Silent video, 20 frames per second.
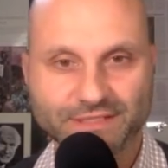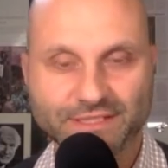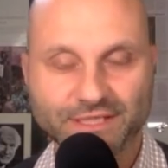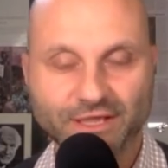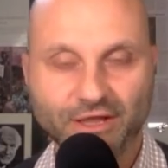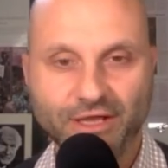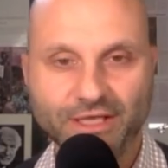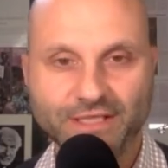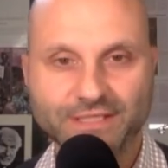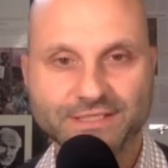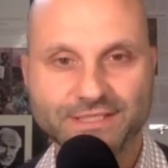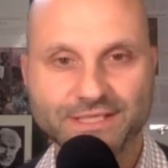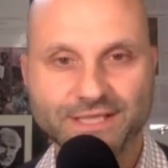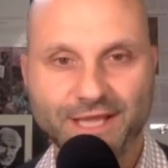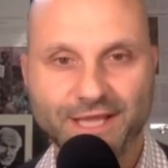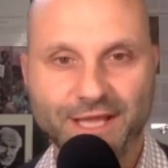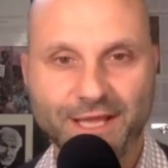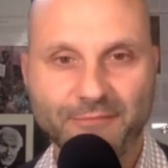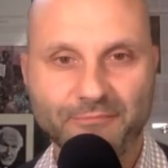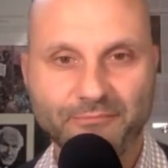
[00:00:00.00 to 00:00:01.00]
size,
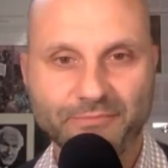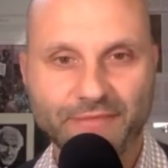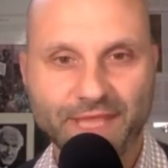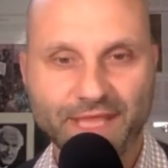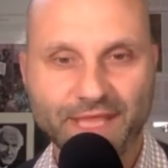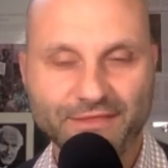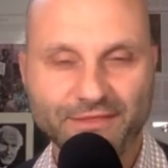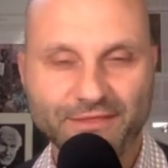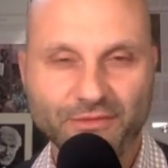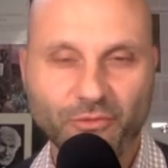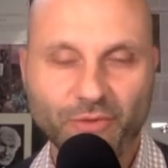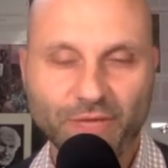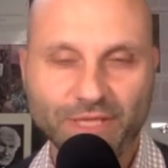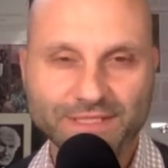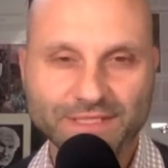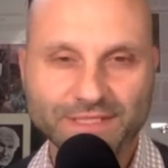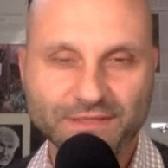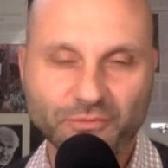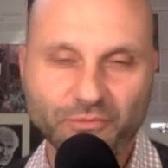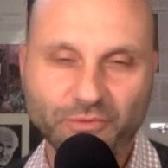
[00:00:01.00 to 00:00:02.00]
um, and the ones
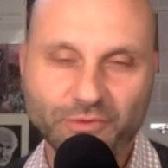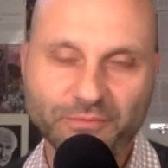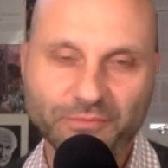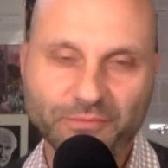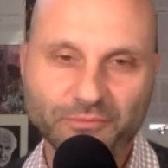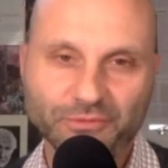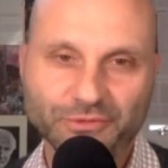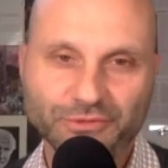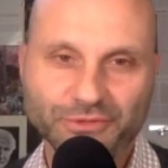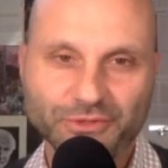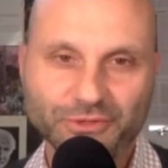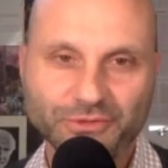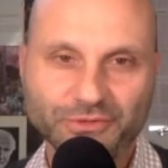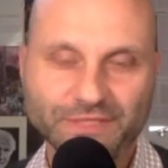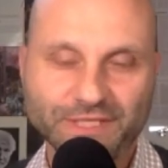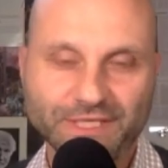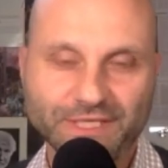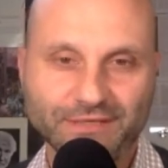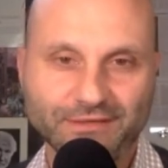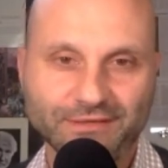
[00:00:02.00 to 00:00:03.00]
that the women were
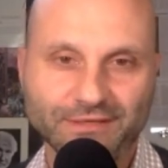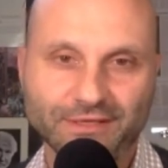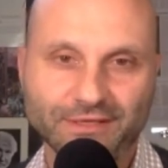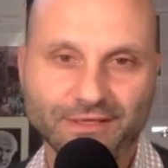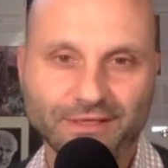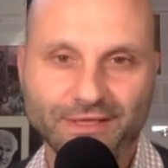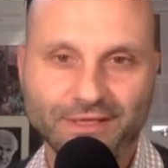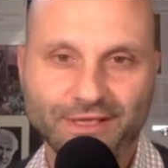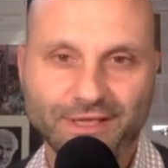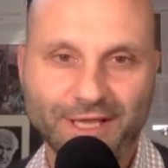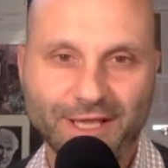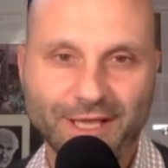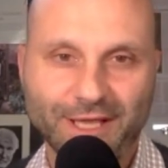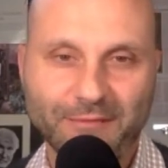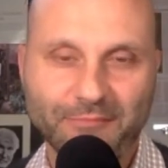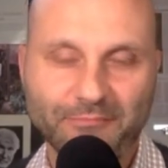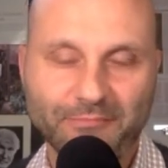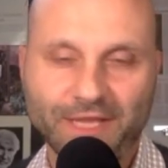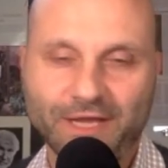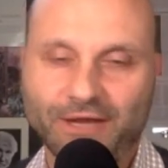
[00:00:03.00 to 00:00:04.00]
choosing,
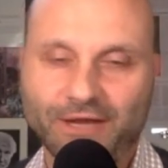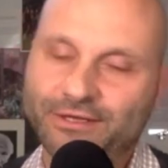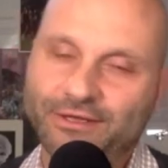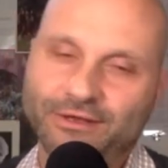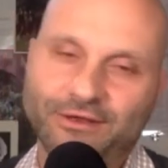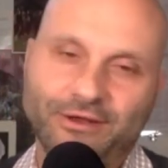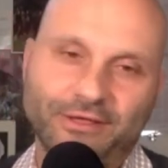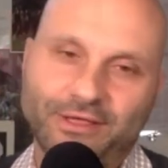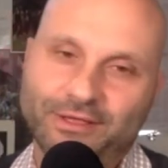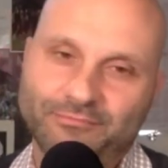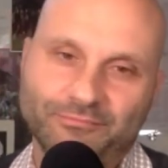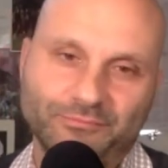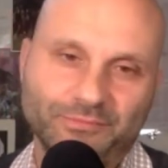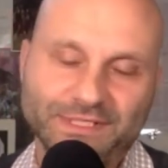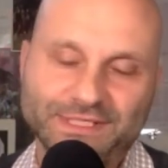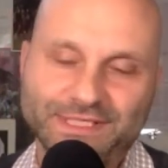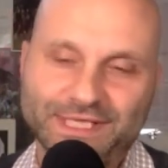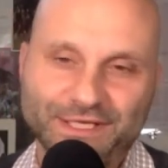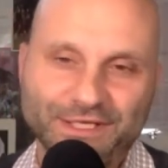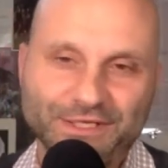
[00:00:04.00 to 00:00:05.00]
um, and I don't know
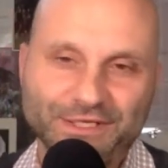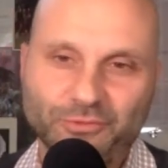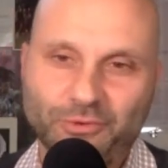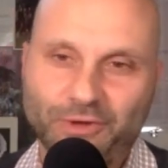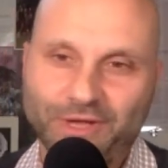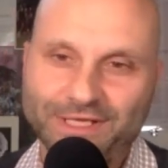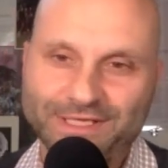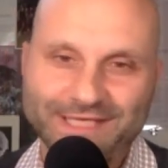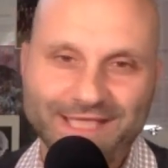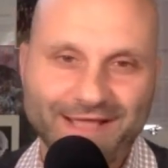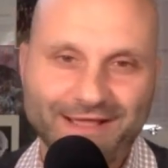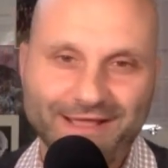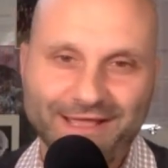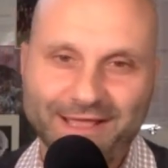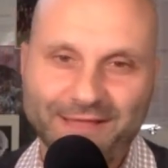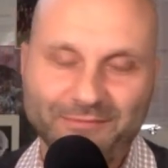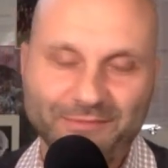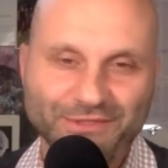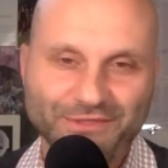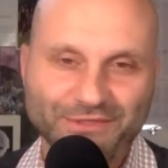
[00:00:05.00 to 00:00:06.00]
percentage wise how,
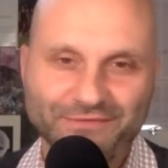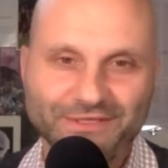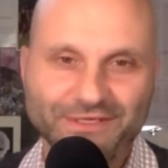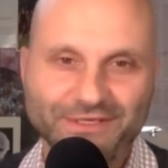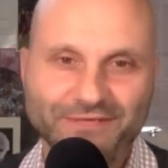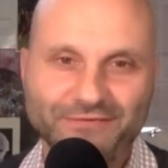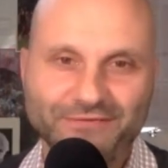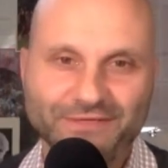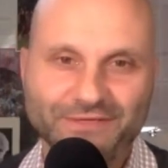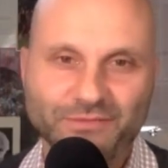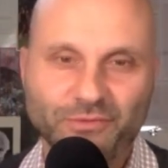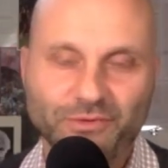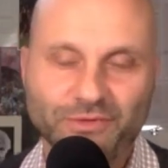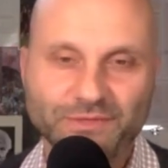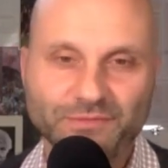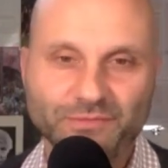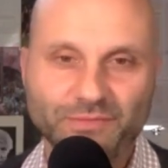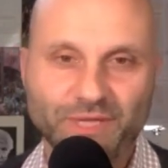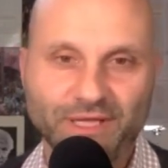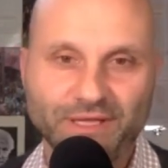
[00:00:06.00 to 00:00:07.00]
how much of the difference
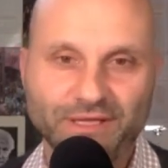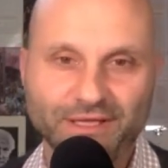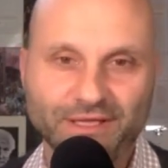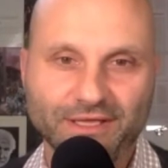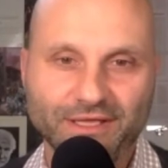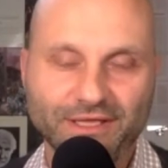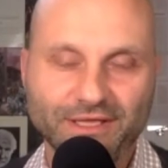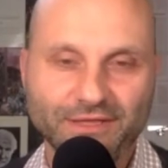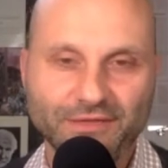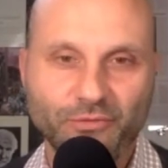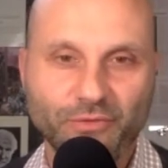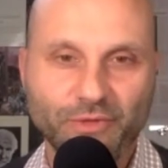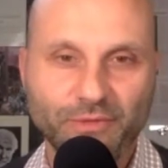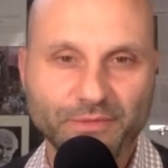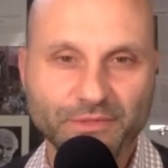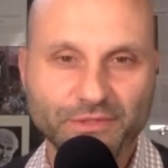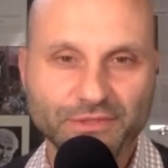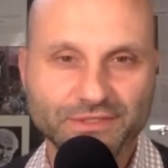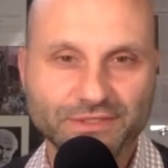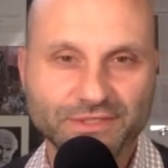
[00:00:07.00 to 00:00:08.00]
was, but the
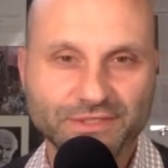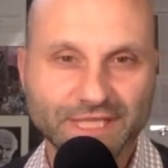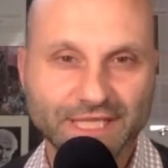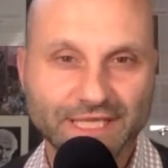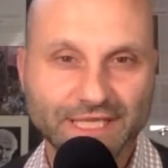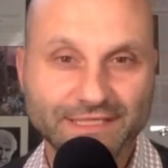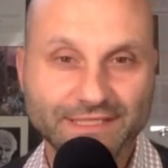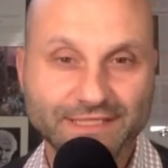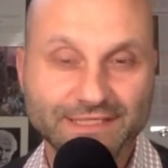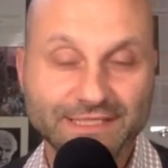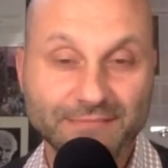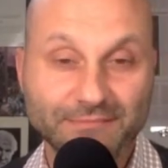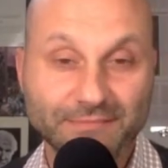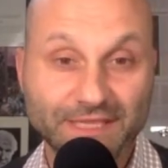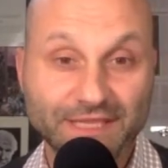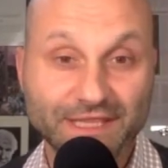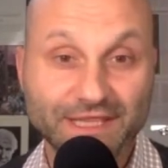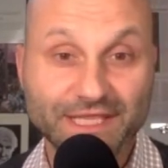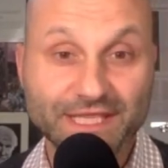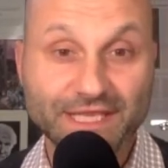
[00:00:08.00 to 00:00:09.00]
women selected
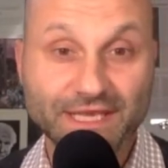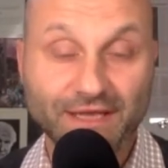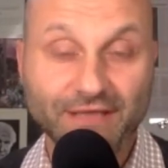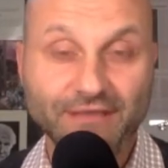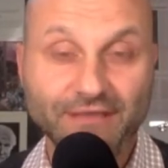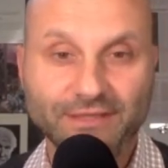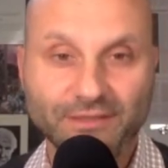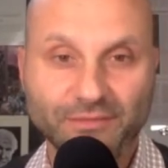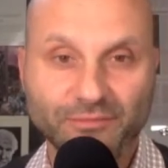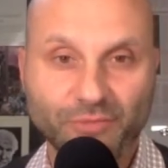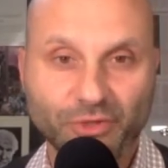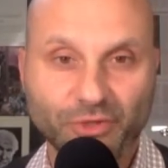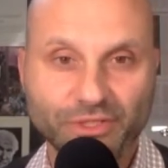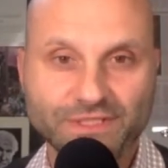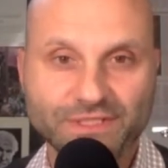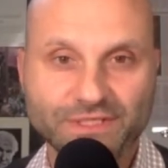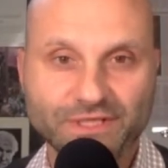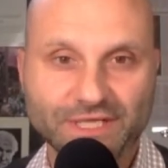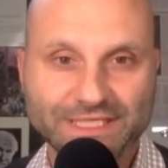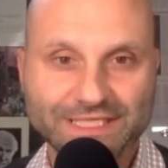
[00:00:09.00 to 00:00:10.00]
something thinner, a body
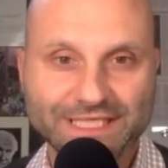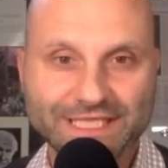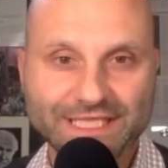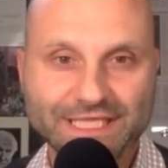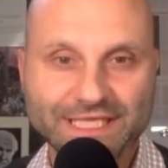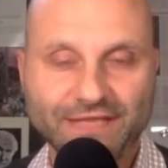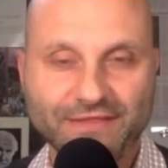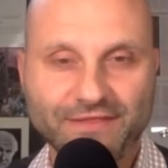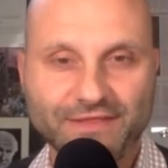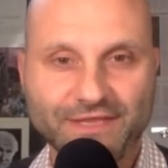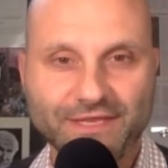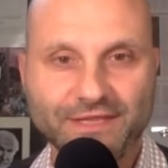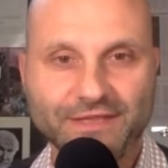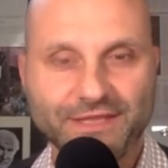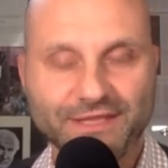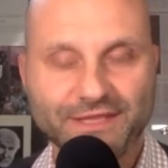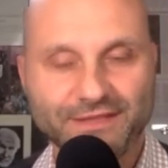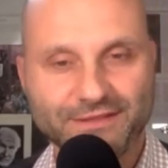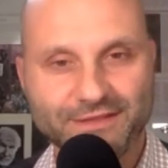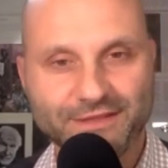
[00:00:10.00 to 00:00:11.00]
size thinner than
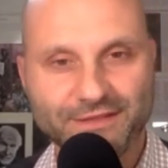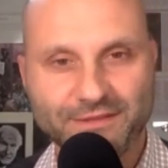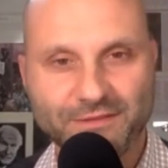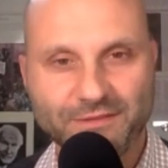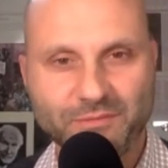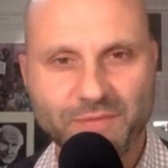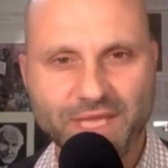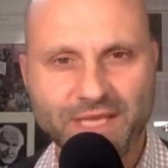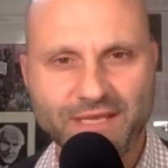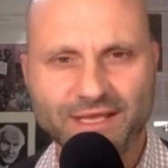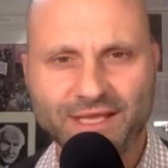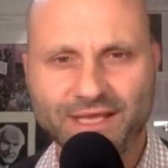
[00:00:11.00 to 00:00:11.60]
than, than the men.